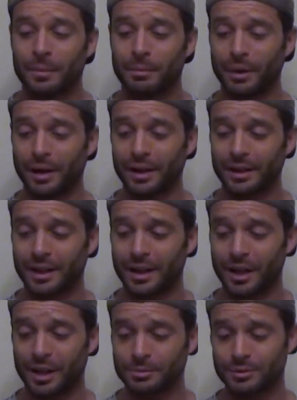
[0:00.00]

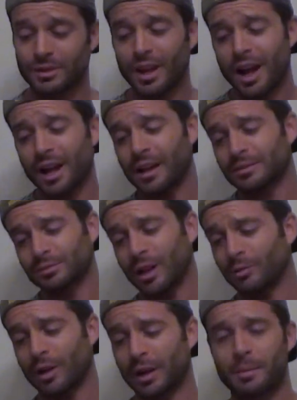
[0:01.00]
But so yeah,
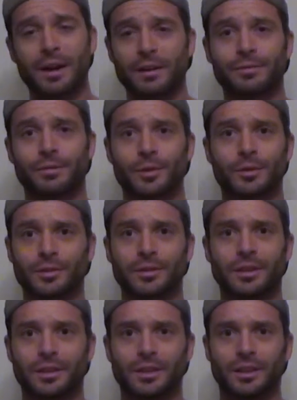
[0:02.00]
I'll recommend it
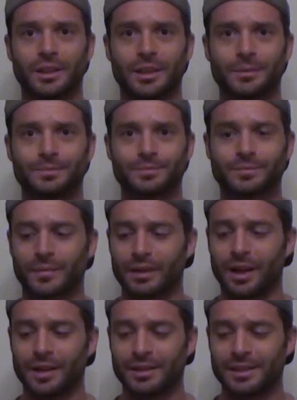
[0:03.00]
for
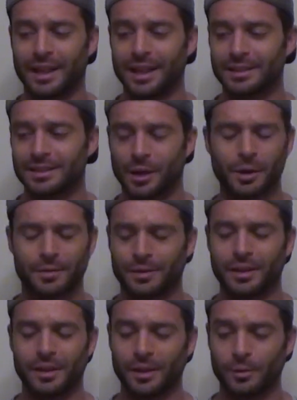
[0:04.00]
the taste or
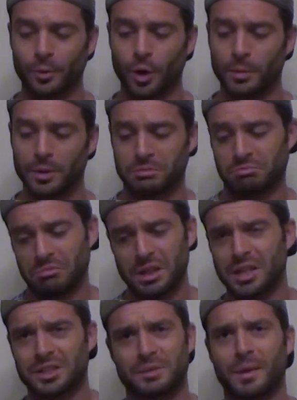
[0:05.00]
for the aroma. It
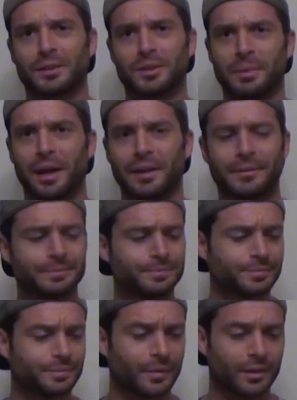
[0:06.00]
doesn't smell too bad.
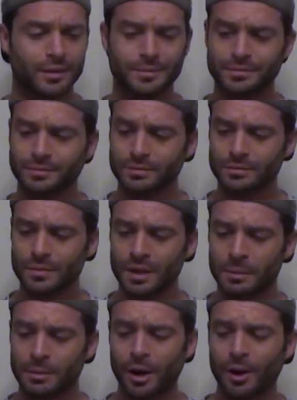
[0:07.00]

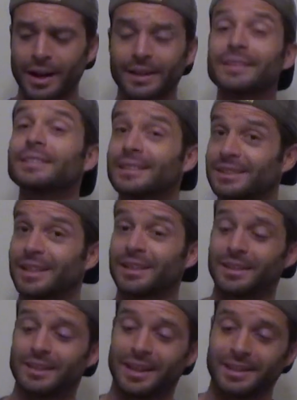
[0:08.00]
But all right, let's get
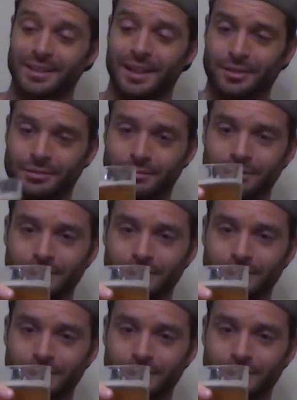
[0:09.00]
into the taste now.